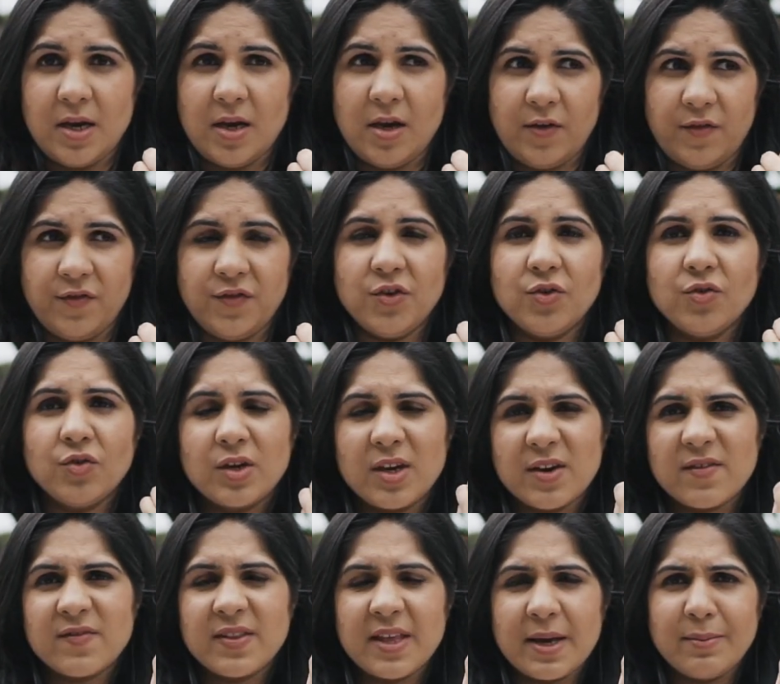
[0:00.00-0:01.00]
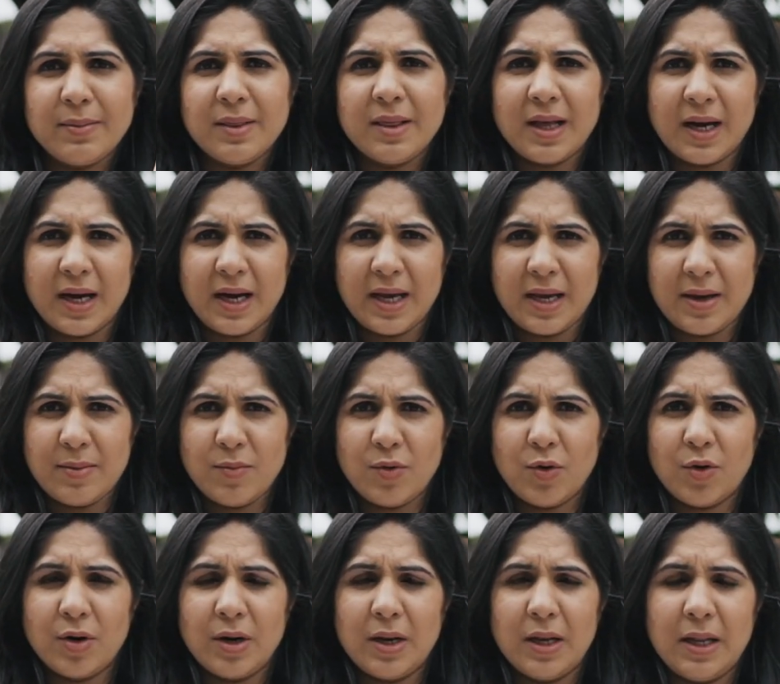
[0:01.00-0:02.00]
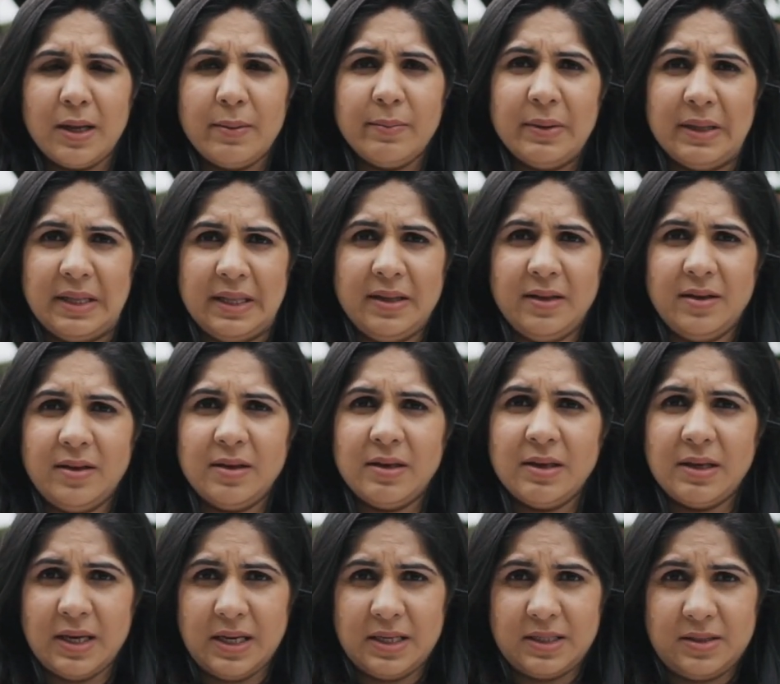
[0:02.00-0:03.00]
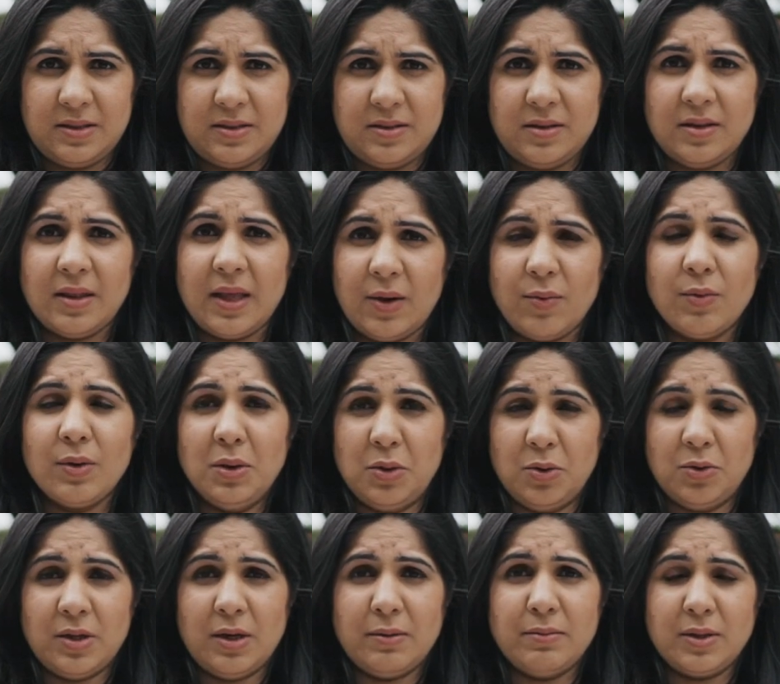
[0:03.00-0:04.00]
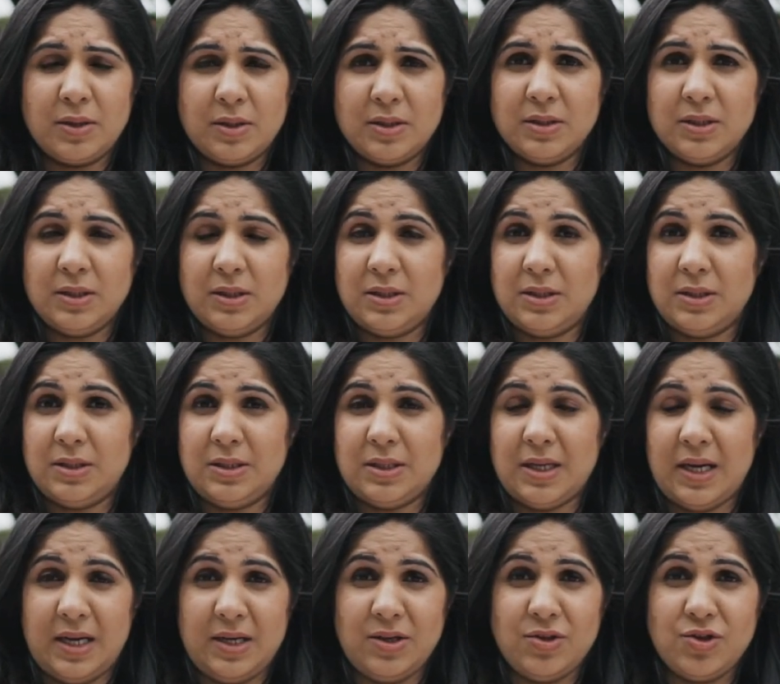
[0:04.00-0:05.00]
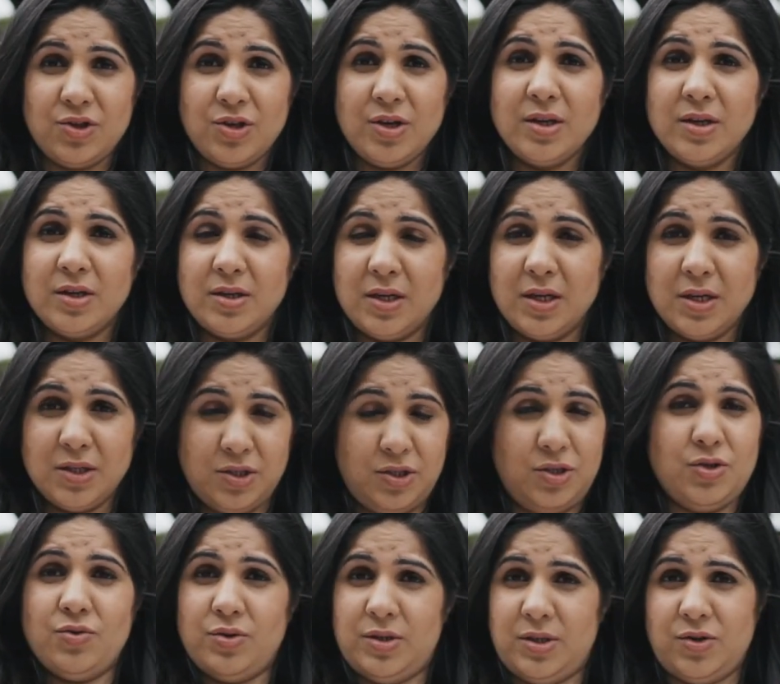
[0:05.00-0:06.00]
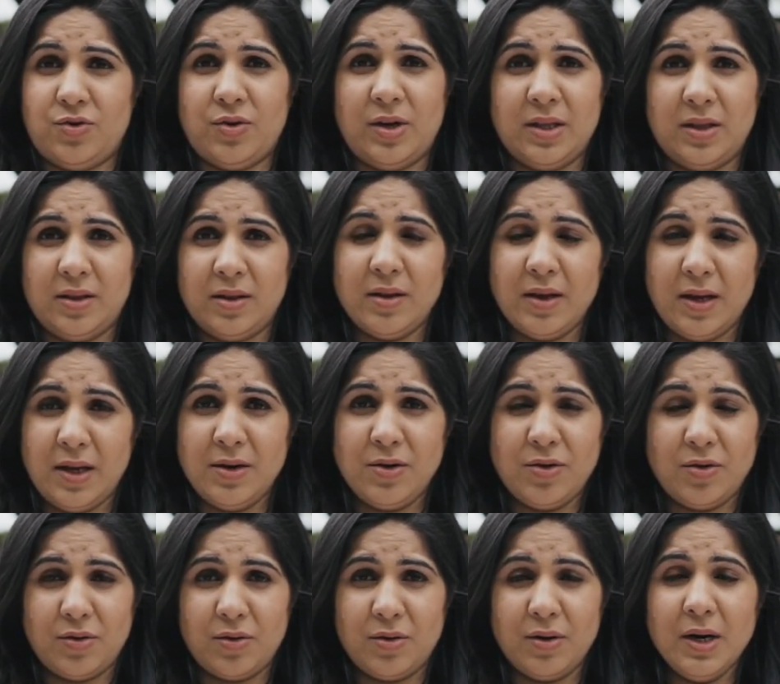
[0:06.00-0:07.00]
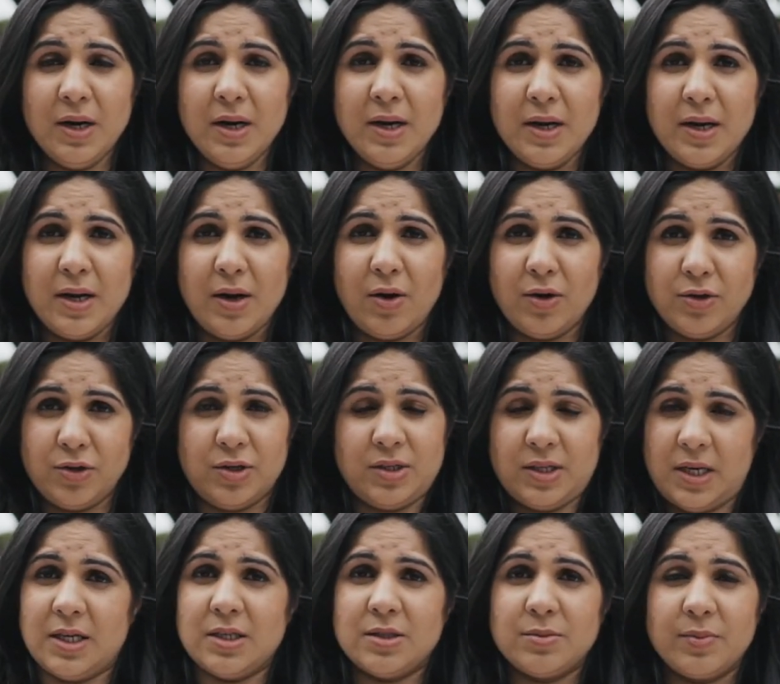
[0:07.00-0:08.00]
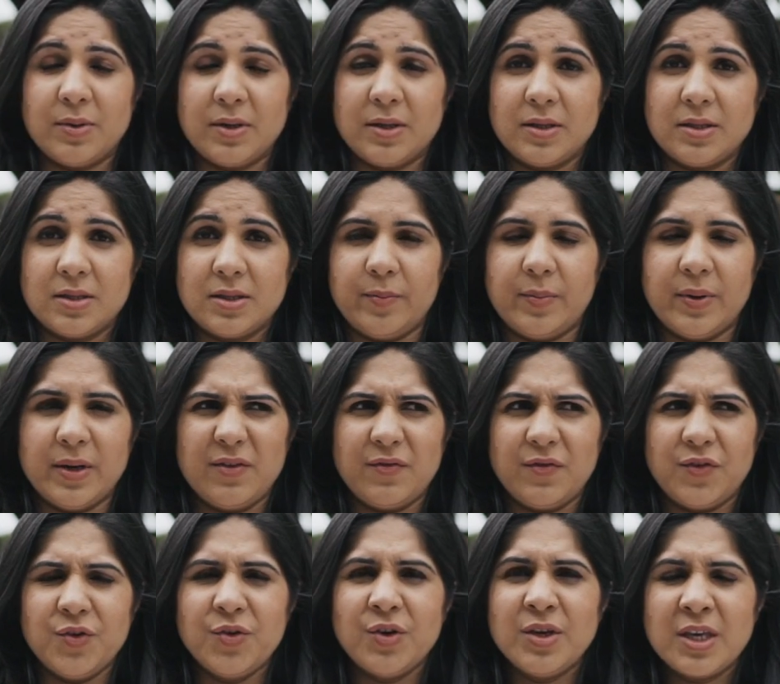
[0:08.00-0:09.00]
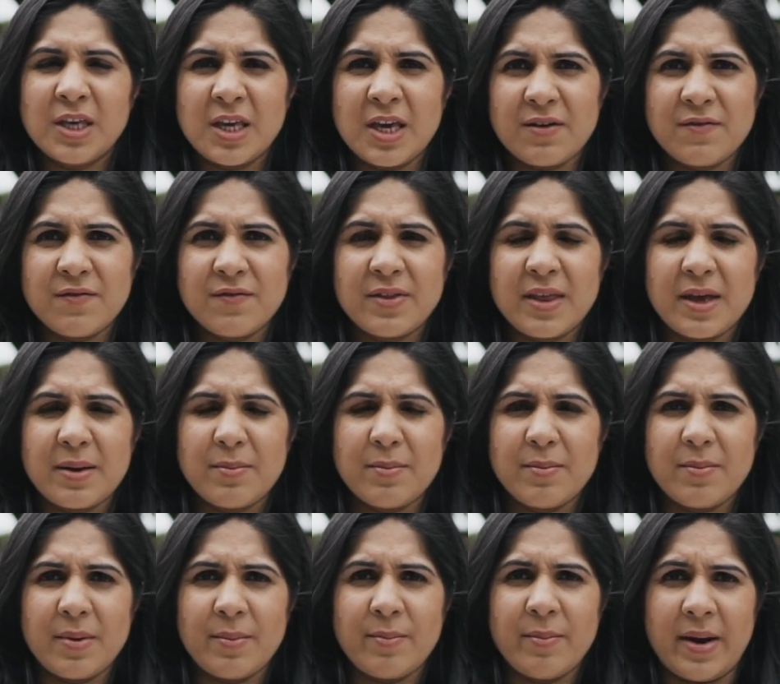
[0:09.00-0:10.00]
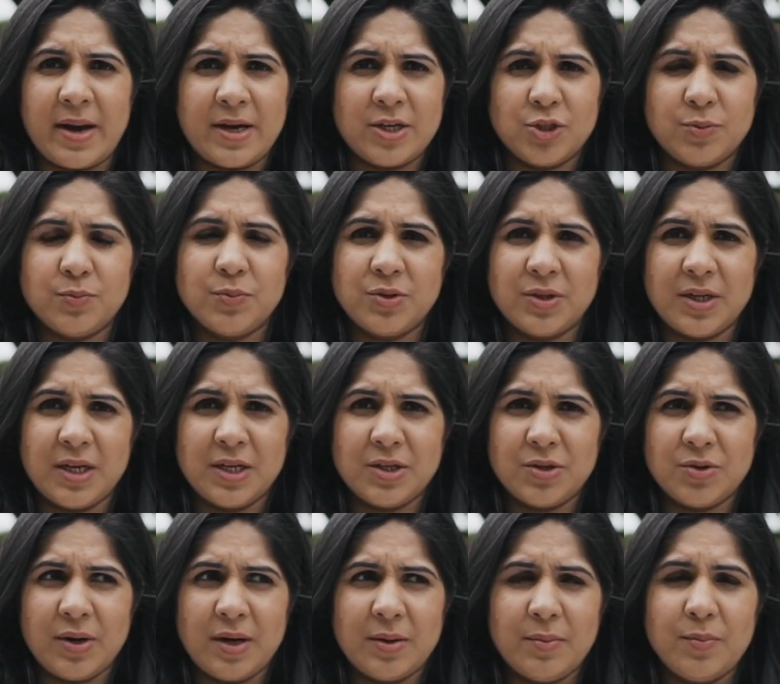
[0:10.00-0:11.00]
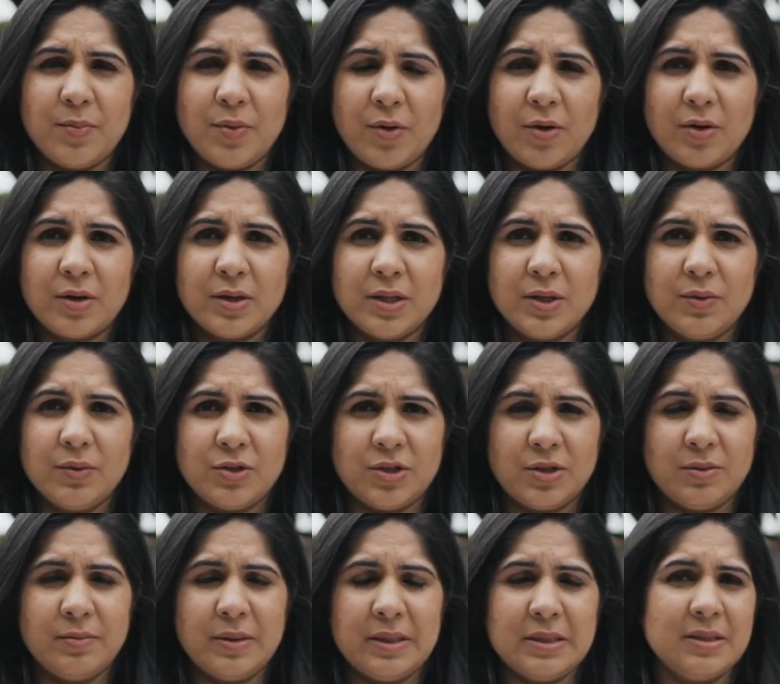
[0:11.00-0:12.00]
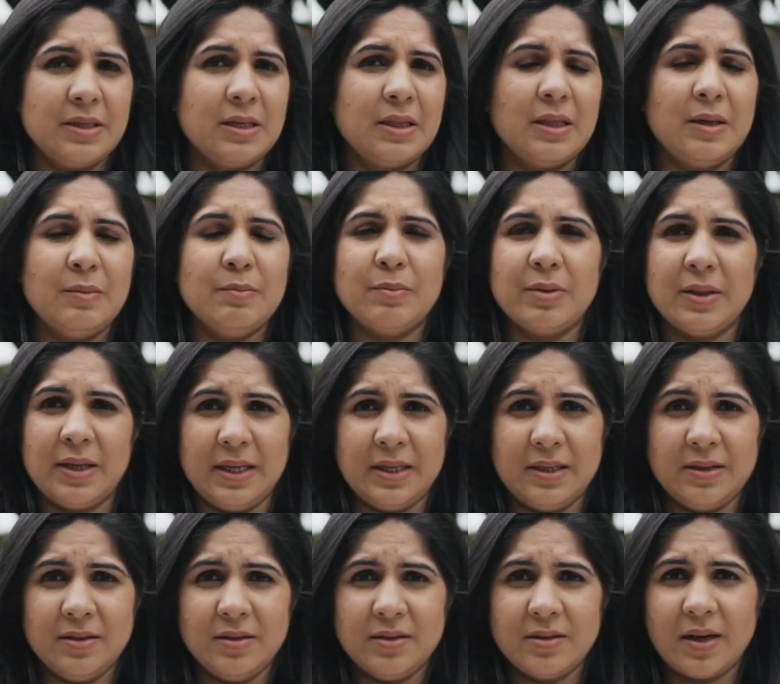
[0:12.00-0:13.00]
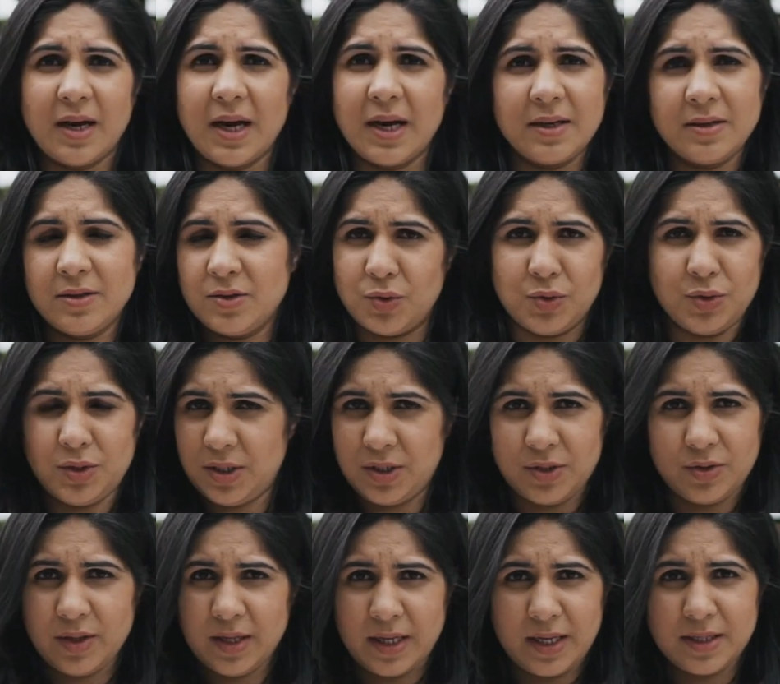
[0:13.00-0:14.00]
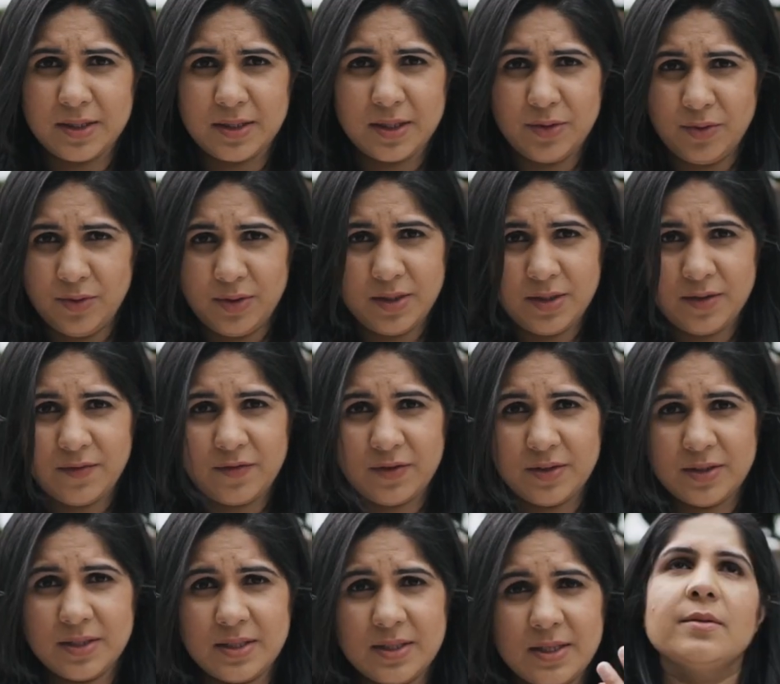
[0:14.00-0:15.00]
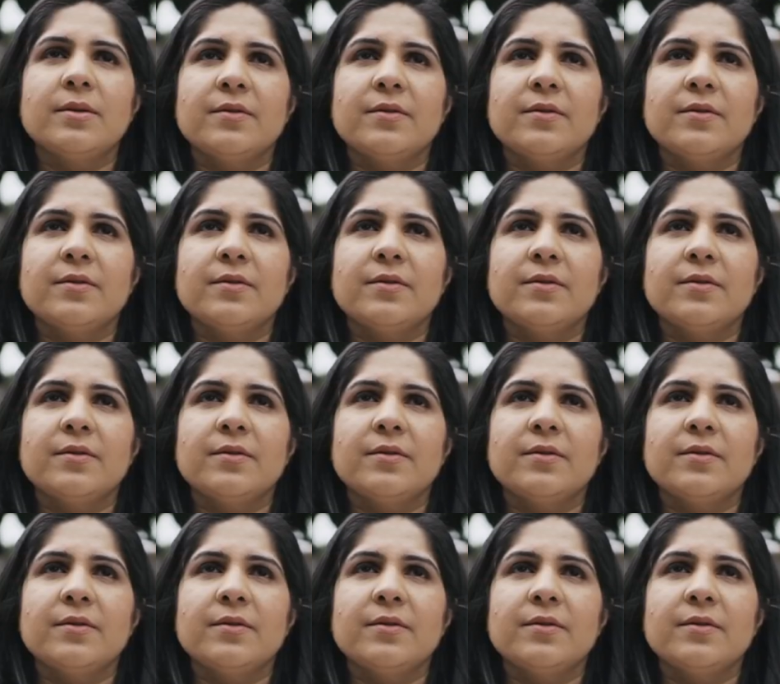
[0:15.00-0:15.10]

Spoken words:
If you give them lime or lemon, yes, they will know that because it's tangy and it hits you straight on your taste buds. But if you give them mashed potato and broccoli, which are basically blend, I don't think so they can tell you the difference.